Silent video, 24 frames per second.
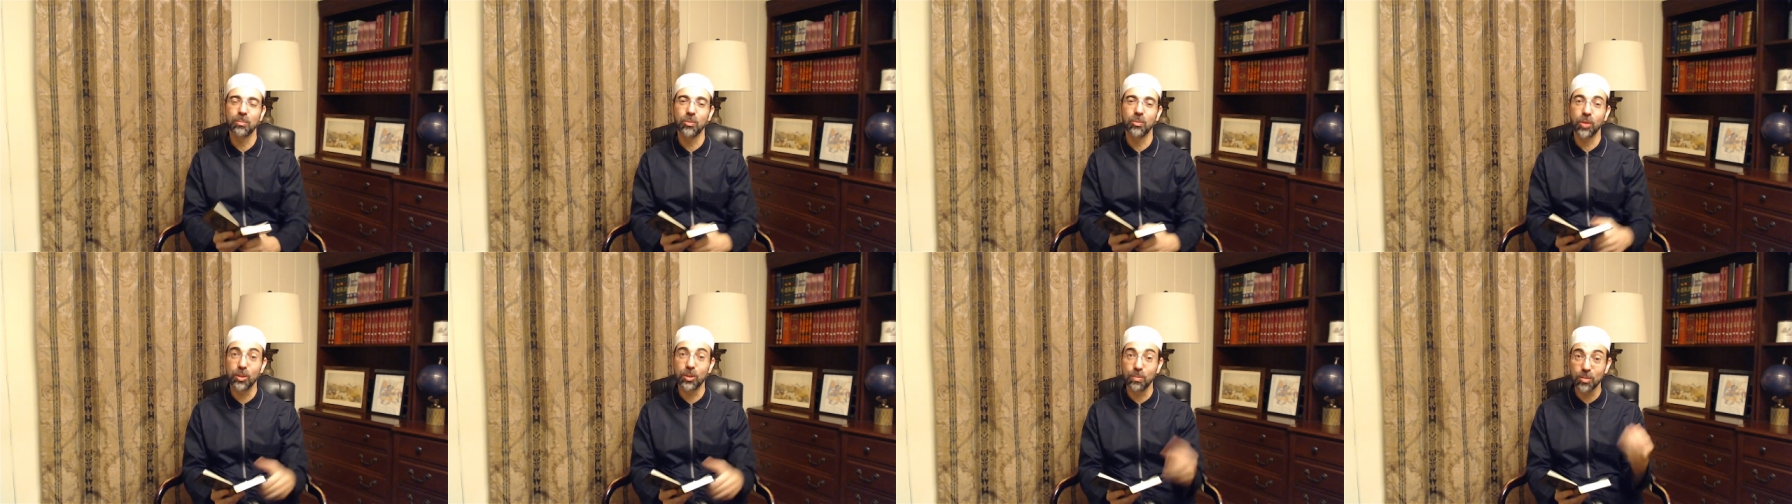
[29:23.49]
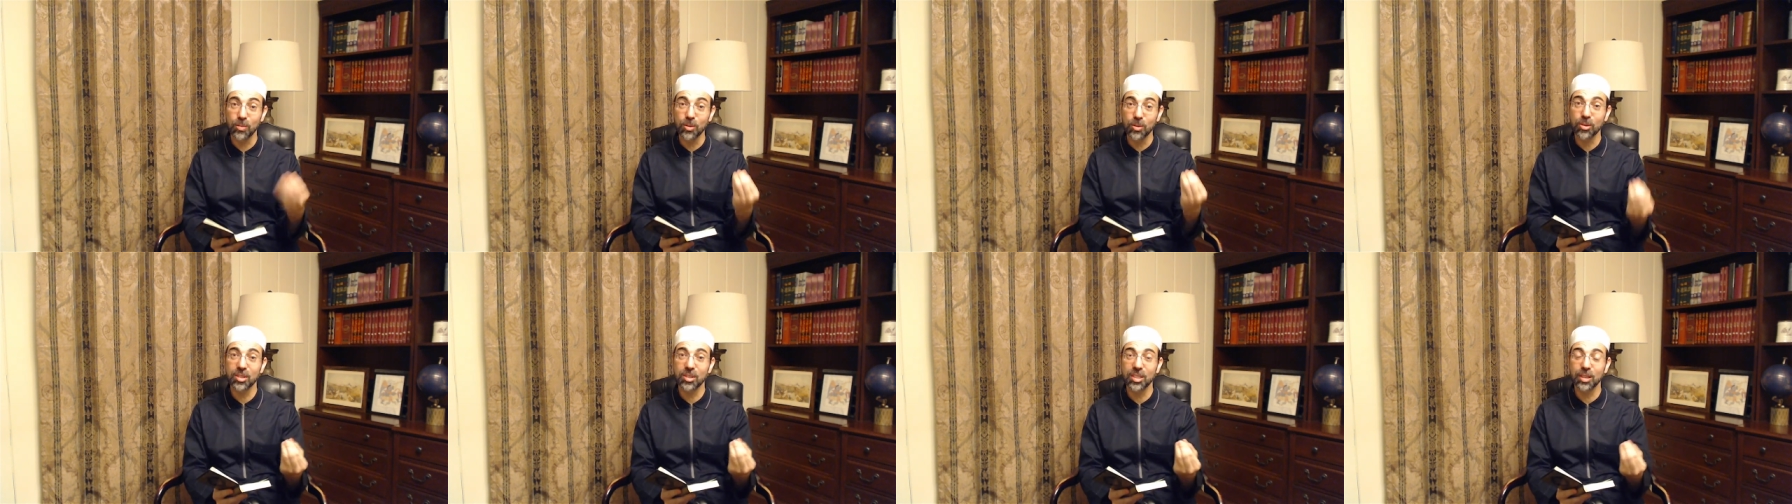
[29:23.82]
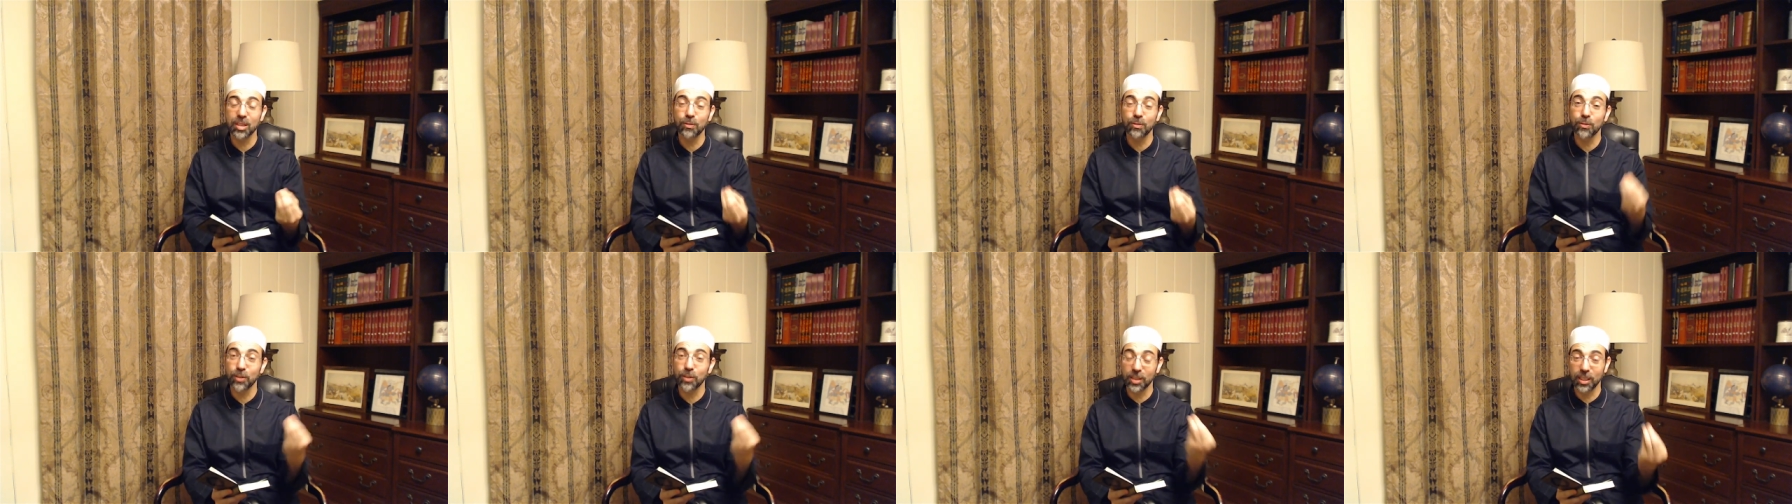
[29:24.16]
With mercy,
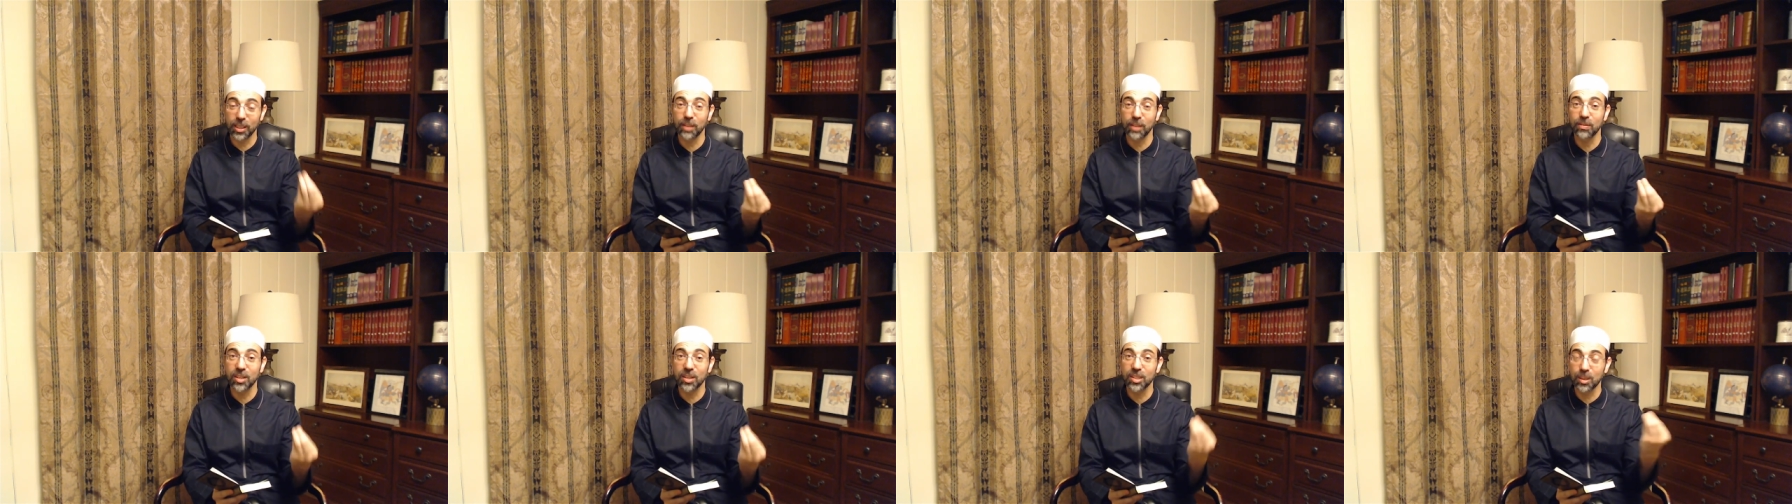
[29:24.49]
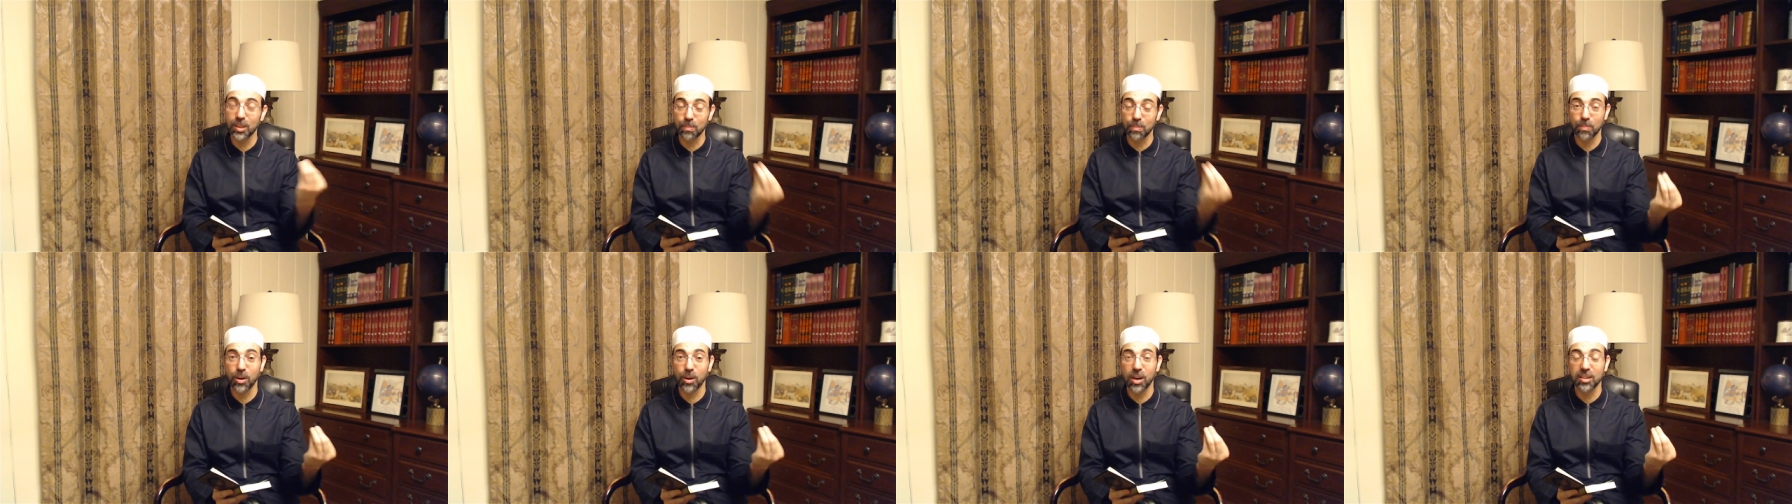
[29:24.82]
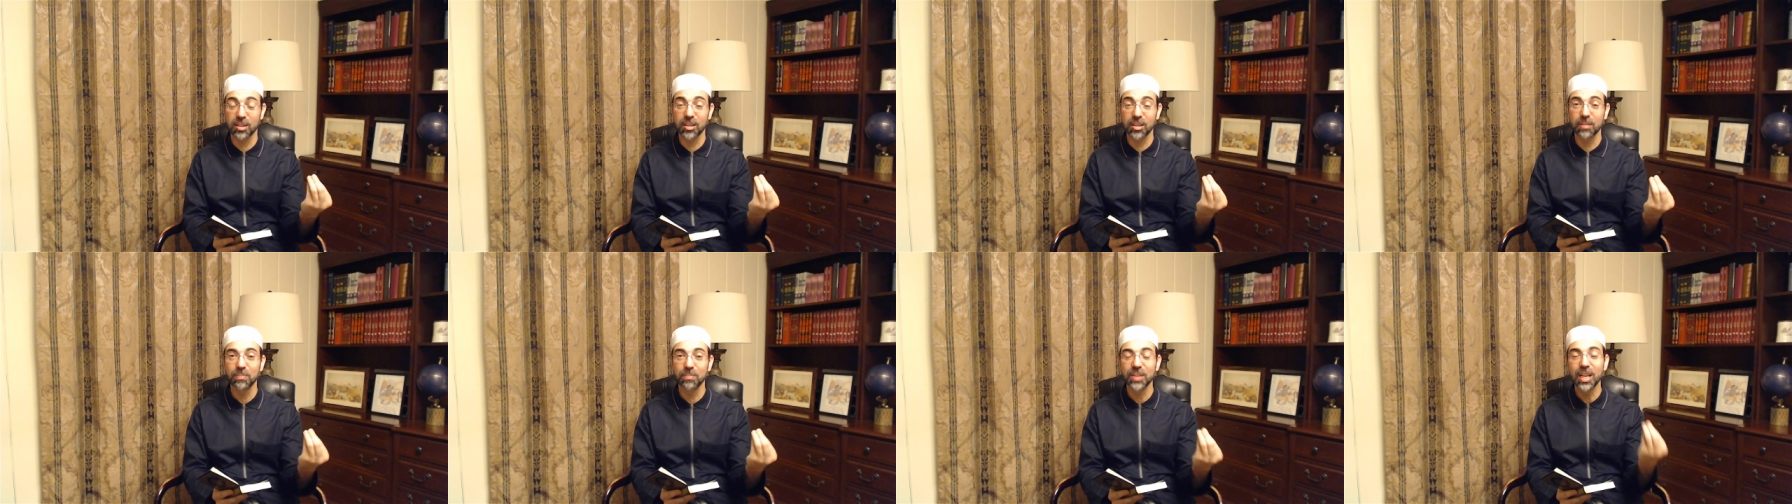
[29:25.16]
forgiveness, and
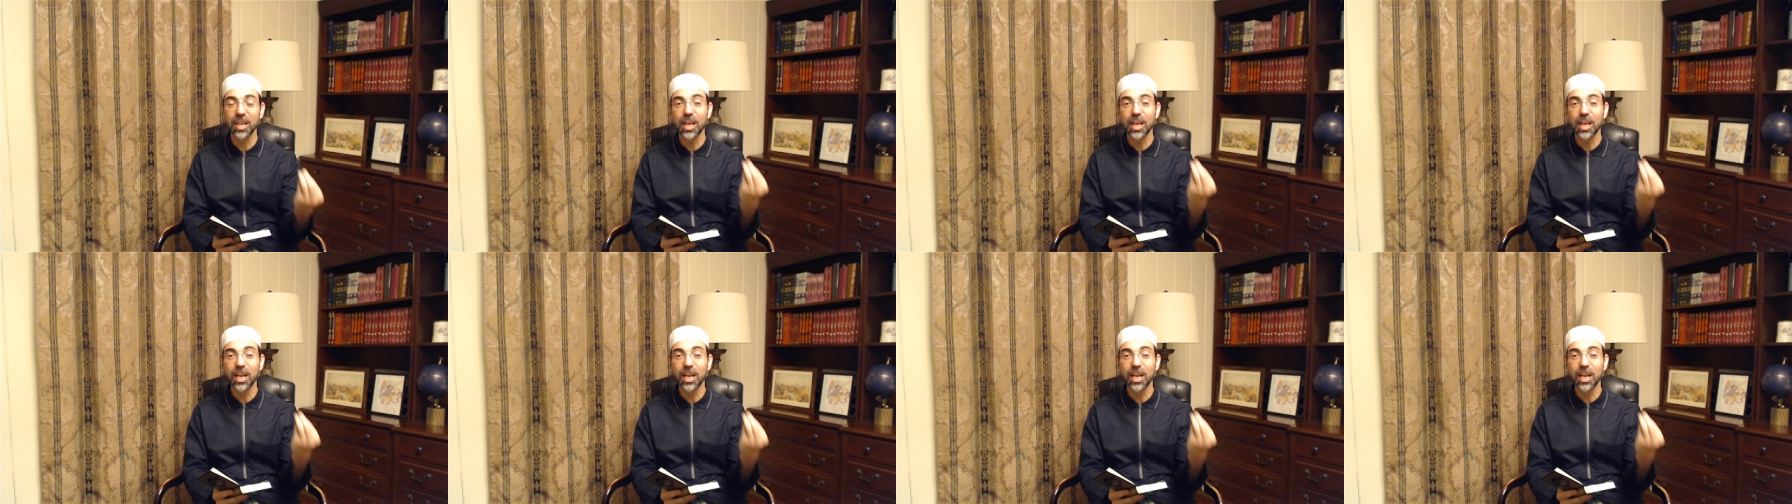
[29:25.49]
pardon.